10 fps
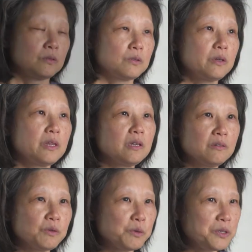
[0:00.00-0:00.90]
So I think
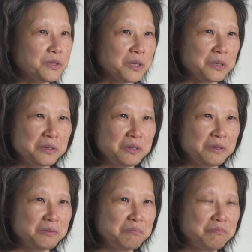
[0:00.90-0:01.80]
I've always had
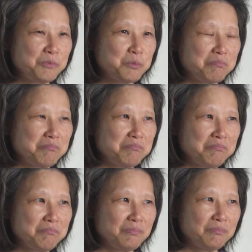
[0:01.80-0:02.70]
a
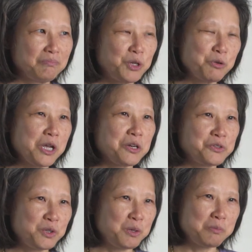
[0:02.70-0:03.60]

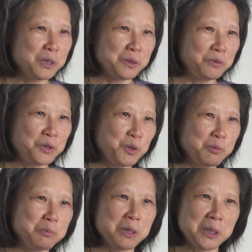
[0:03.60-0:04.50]
curiosity about the
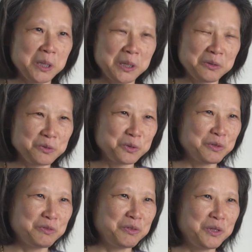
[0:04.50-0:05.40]
human body and sort
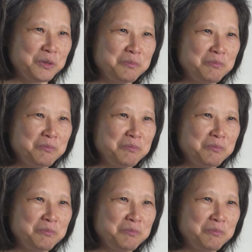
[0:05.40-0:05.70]
of the